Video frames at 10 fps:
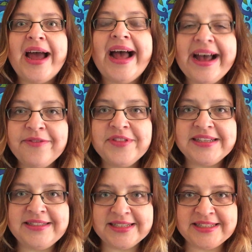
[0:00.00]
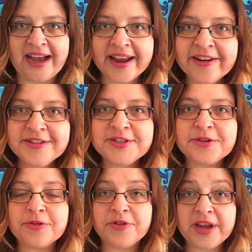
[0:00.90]
have this desire to
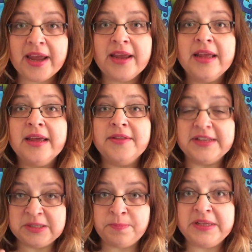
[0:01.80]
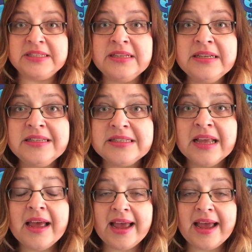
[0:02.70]
create this business